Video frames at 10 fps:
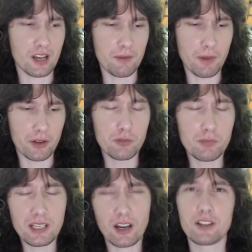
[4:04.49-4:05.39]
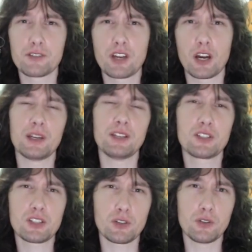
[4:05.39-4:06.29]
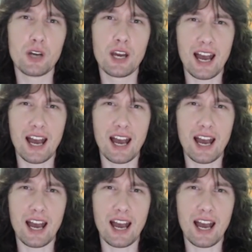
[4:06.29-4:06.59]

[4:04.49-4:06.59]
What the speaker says: I normally kind of go into